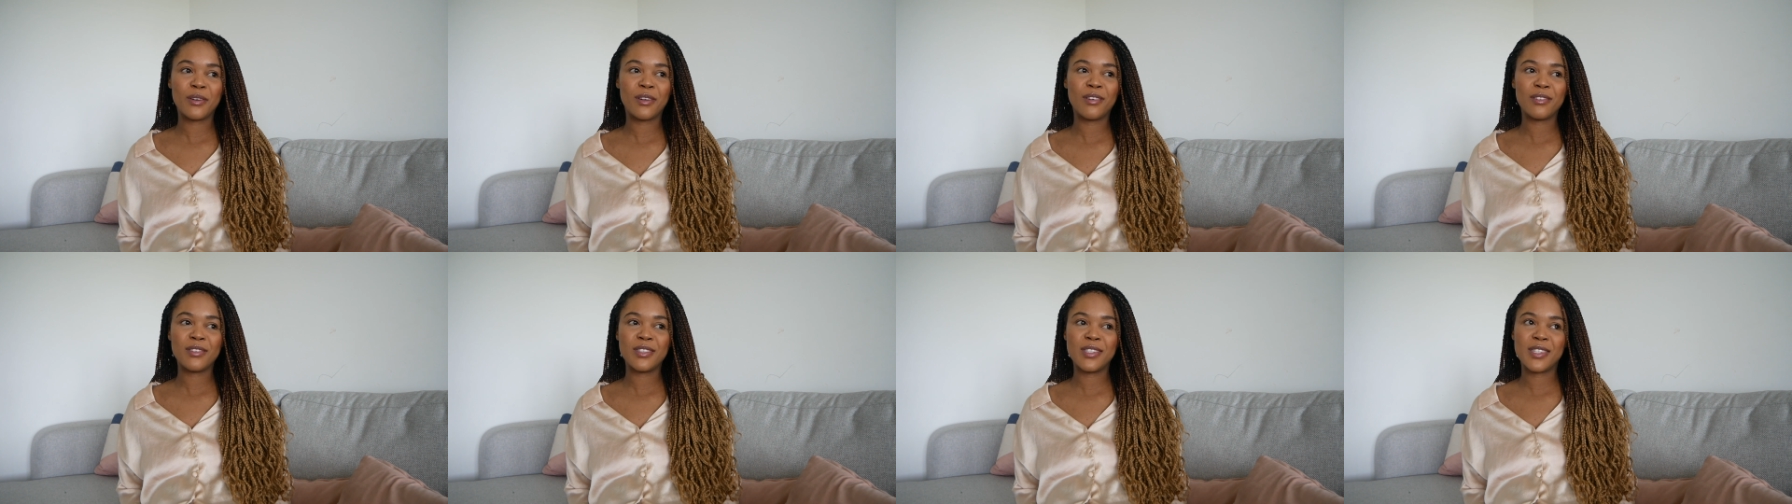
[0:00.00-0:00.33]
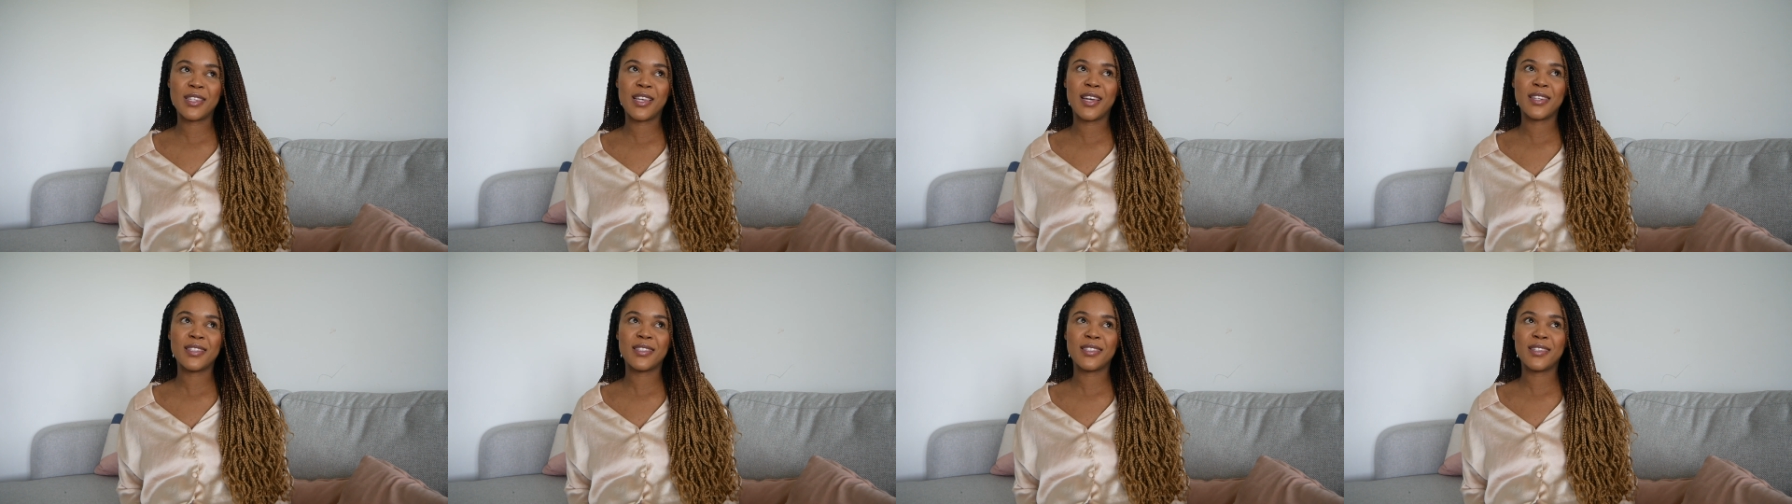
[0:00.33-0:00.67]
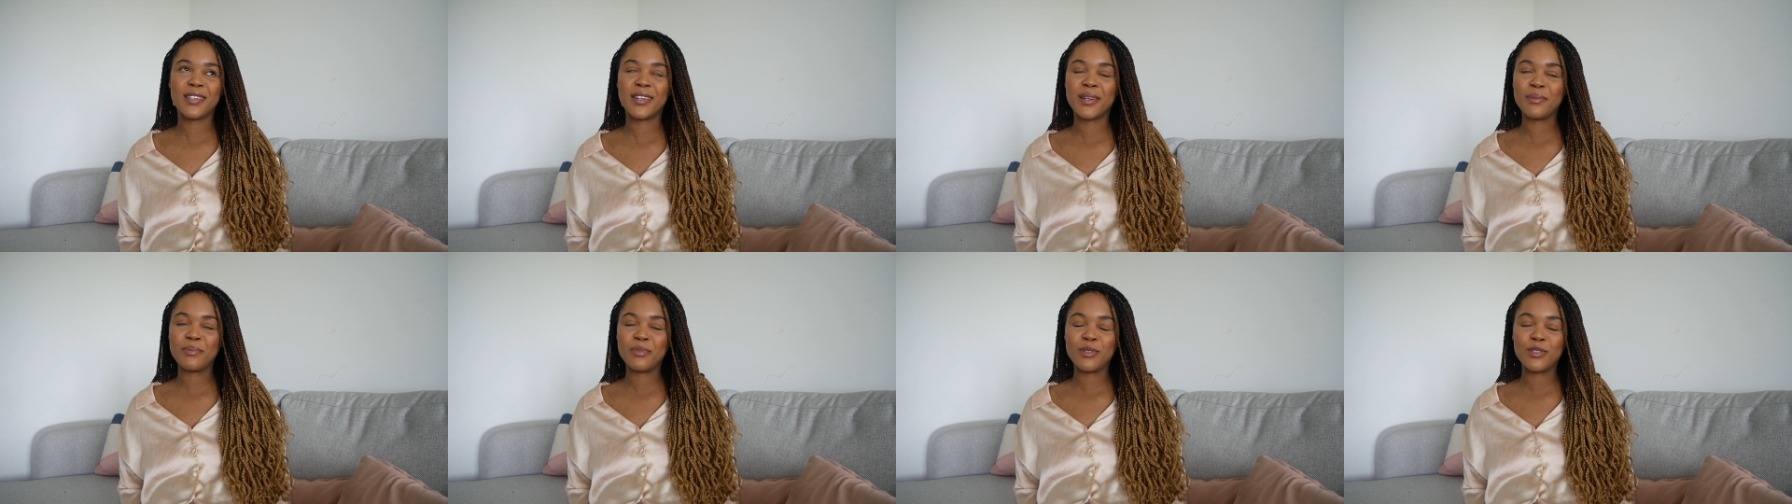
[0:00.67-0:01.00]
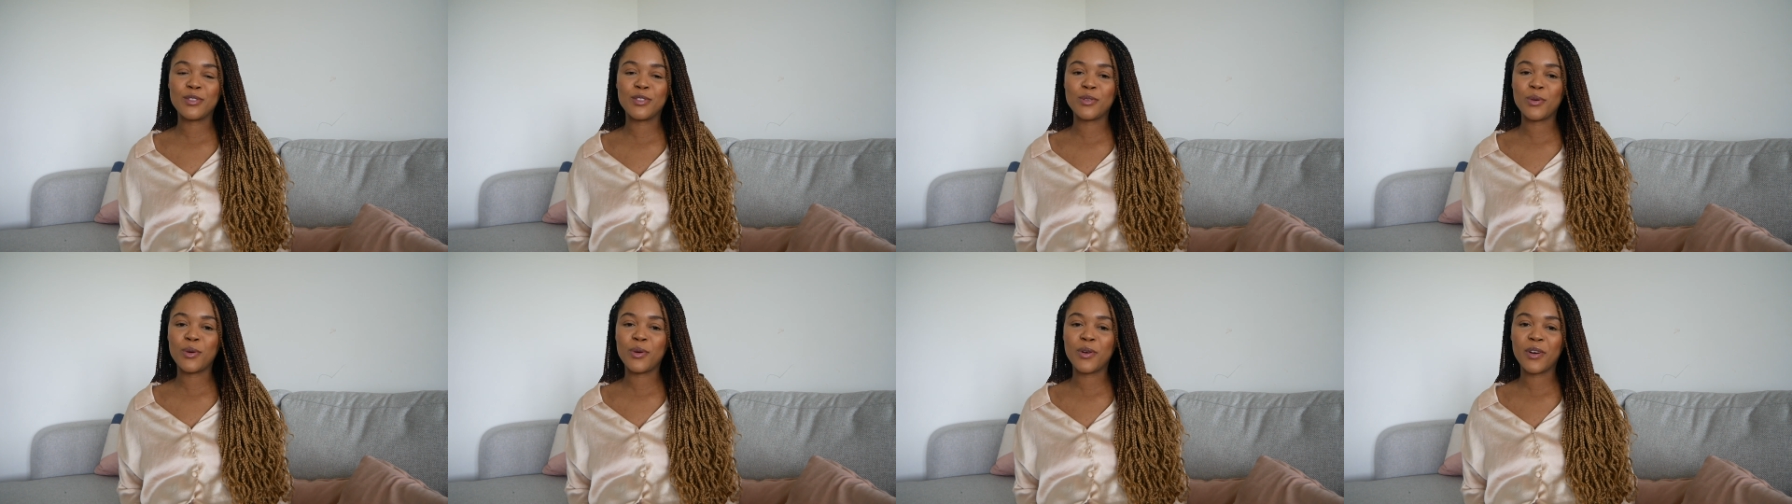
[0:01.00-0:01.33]
oh, these guys are going to be
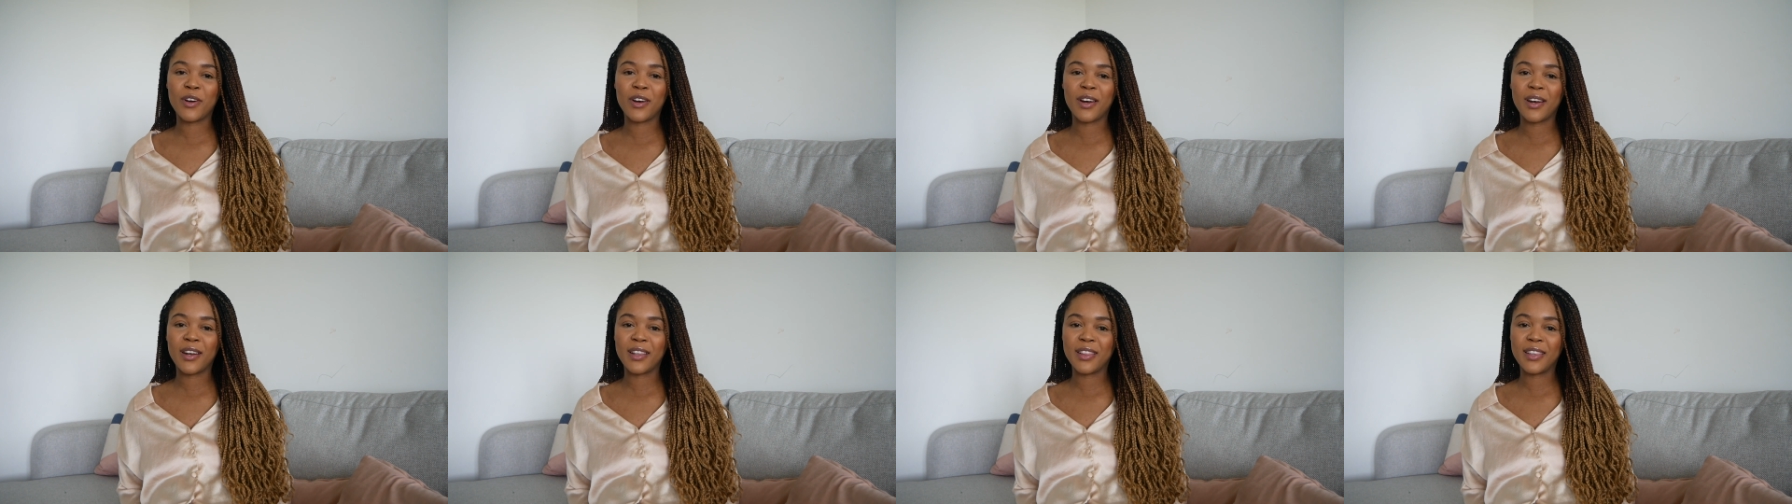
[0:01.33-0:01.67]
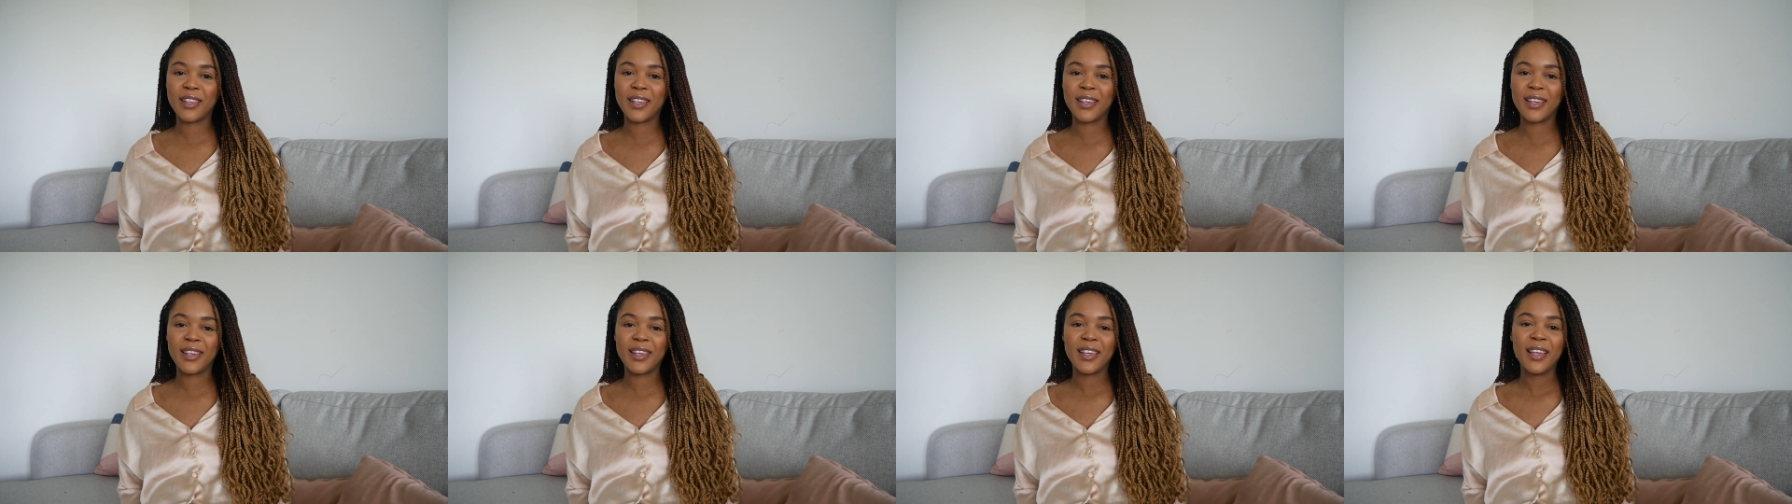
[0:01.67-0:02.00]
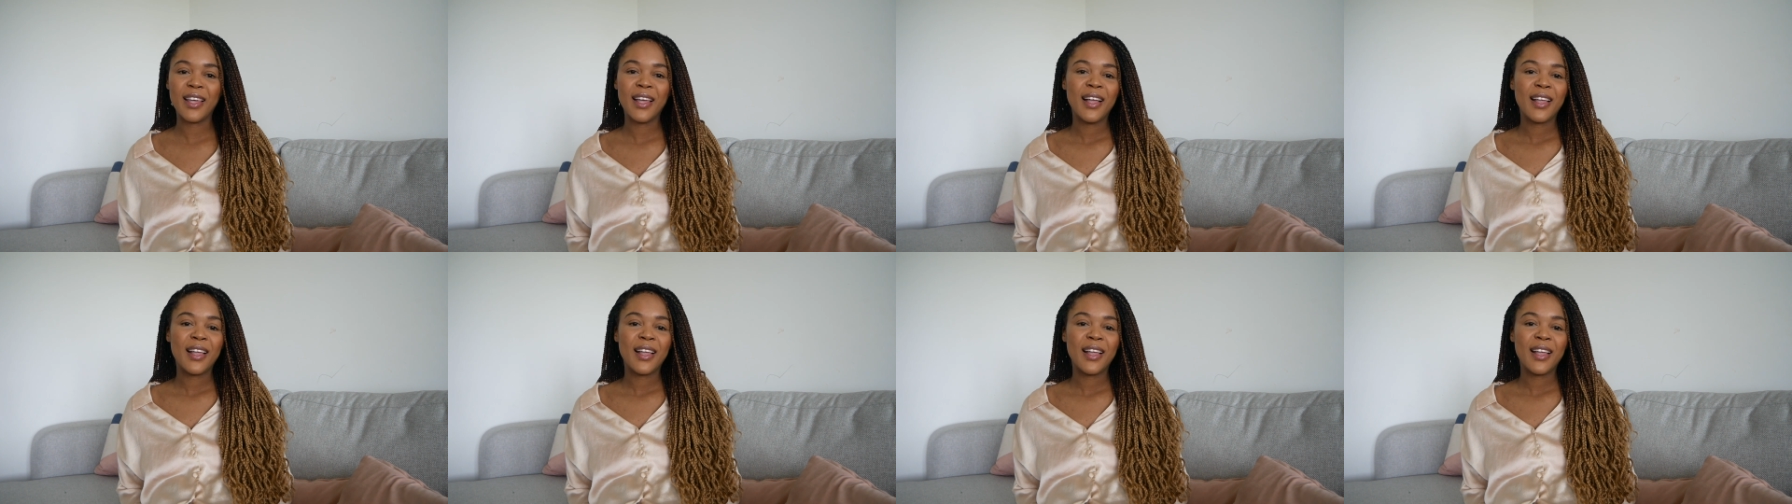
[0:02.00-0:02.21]
so early.